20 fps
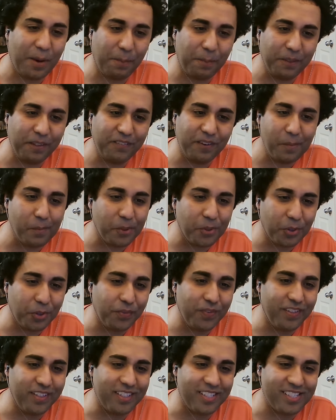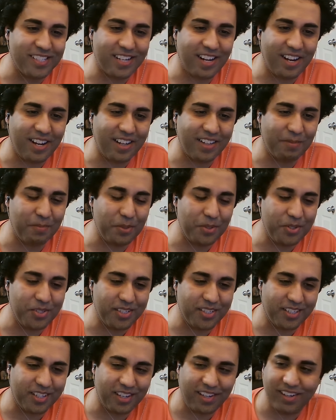believe I'm grooving to stock
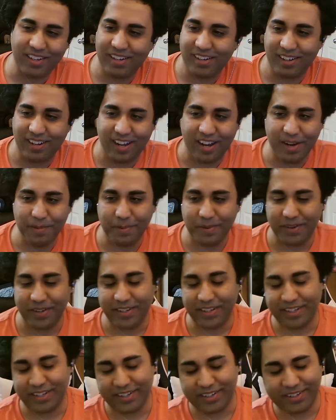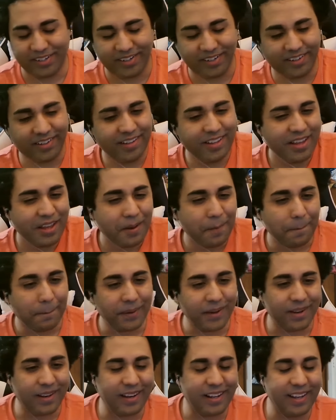music library here, huh?
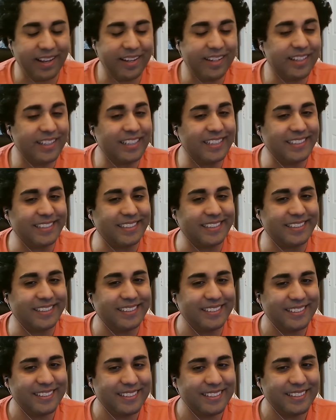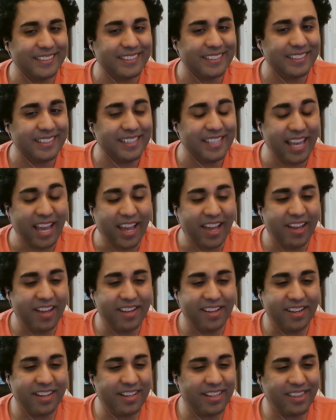But like,
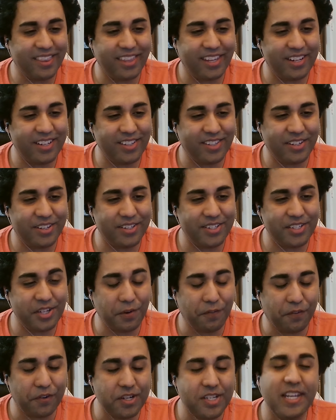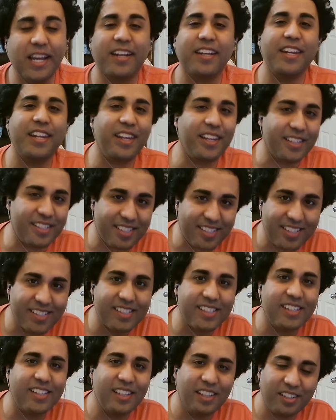there's different techniques.
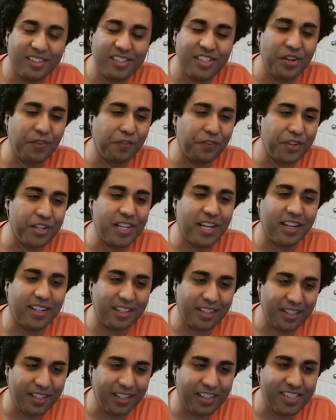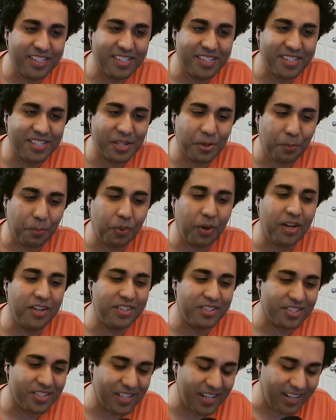There's different techniques to
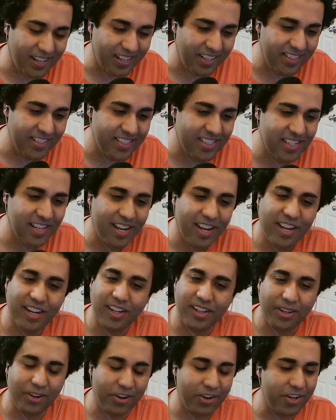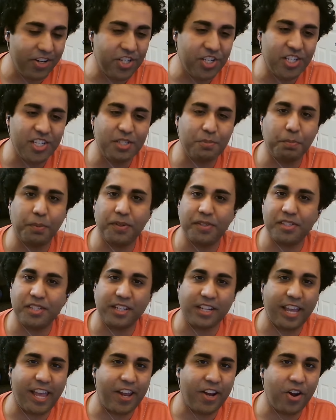Prancercise. Clearly, she's busting
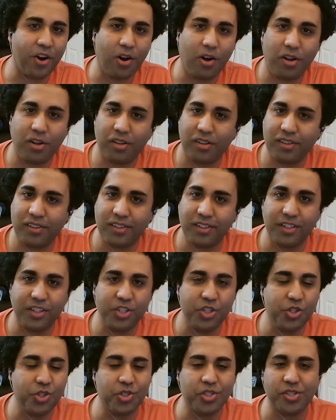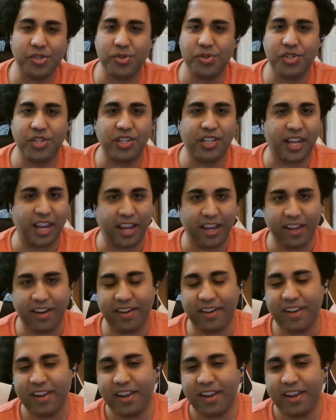out all the ninjutsu she can